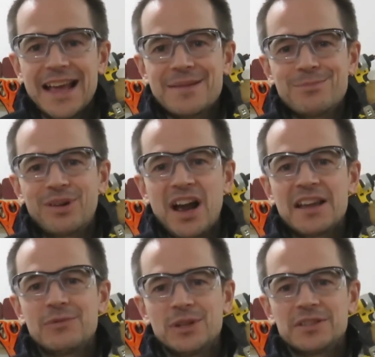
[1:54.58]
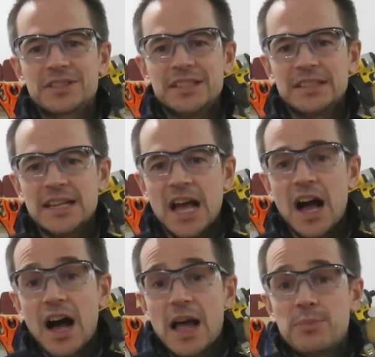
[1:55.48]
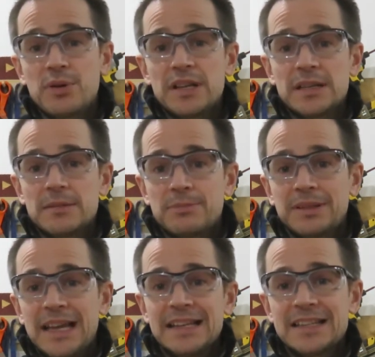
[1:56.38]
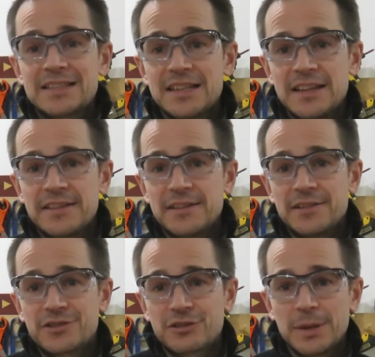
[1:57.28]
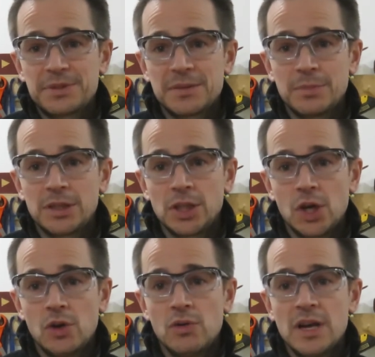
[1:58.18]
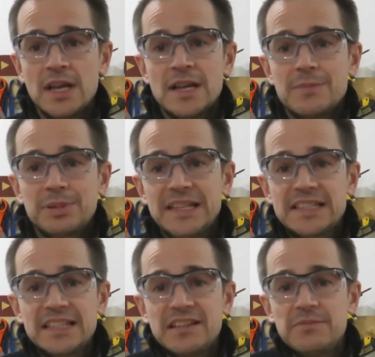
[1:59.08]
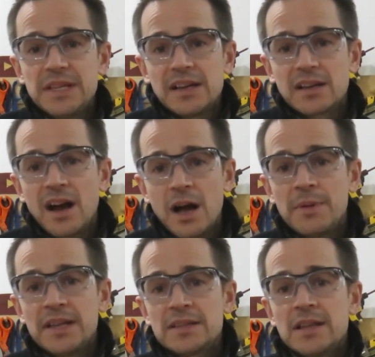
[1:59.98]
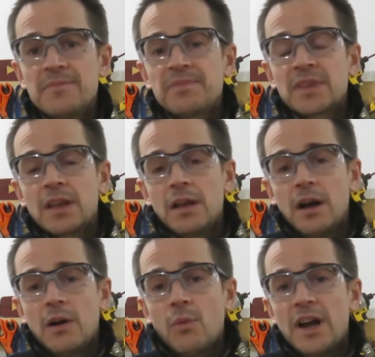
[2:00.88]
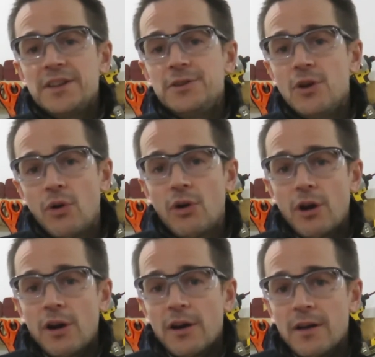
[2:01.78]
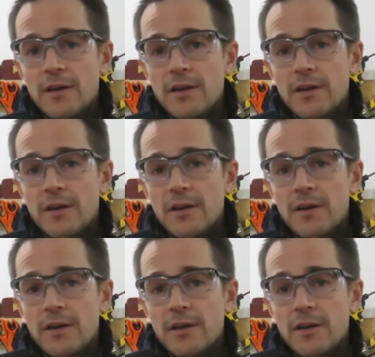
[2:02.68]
and Brian Wilson. I put a playlist in the description below. Please leave me a comment on what your